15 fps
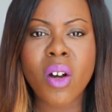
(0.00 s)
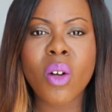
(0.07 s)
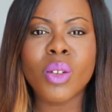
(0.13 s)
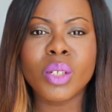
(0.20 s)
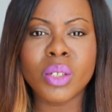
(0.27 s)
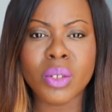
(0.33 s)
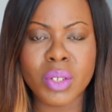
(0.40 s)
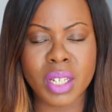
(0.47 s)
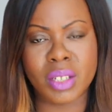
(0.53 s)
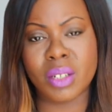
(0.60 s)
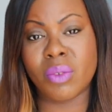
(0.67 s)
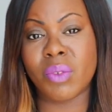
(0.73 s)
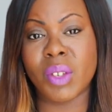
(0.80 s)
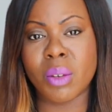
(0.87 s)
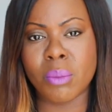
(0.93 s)
also get
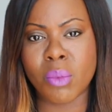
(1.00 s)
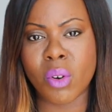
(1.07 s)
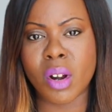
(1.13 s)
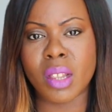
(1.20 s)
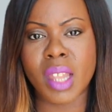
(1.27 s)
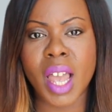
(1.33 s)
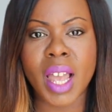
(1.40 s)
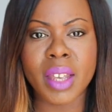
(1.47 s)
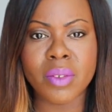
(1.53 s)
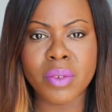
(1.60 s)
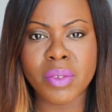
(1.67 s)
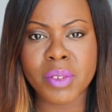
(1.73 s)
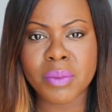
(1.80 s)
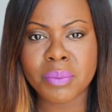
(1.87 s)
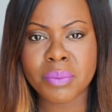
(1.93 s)
to feel more alive.